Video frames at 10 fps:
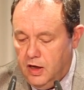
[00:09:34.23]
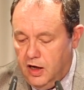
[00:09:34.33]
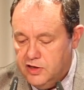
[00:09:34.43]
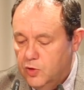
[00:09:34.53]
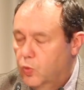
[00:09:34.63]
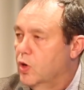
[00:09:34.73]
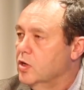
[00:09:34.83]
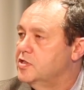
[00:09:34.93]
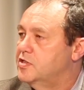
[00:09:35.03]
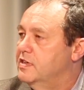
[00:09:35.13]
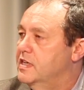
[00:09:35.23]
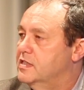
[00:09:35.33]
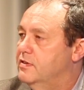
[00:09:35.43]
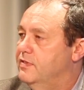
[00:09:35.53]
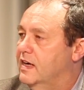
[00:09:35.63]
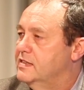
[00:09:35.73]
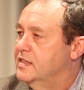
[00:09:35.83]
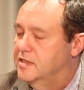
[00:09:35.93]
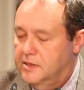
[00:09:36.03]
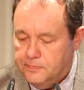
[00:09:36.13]
are to Wall Street's
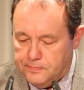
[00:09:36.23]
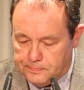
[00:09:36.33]
advantage.